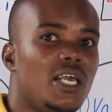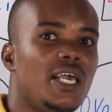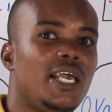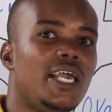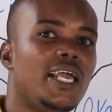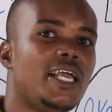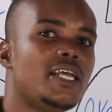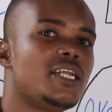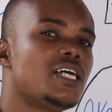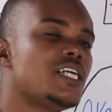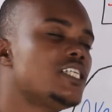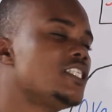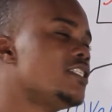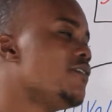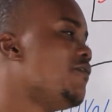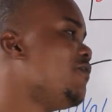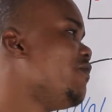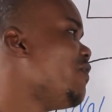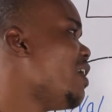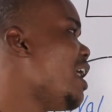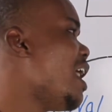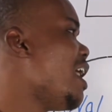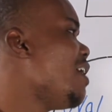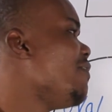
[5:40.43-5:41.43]
It has
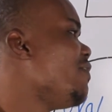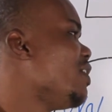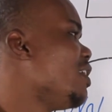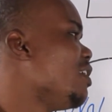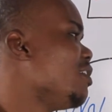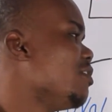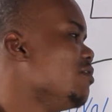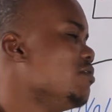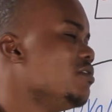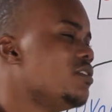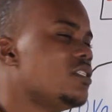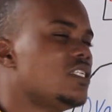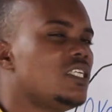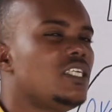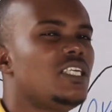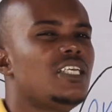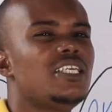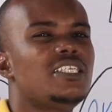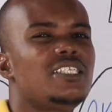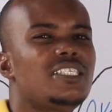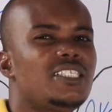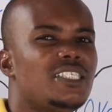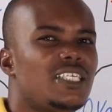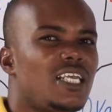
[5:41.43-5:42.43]
5 angles.
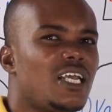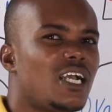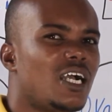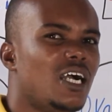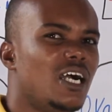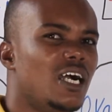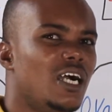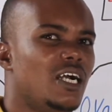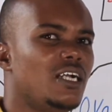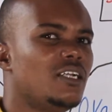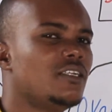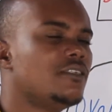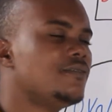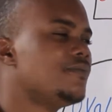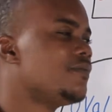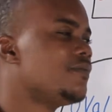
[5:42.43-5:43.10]
Again, 5 angles.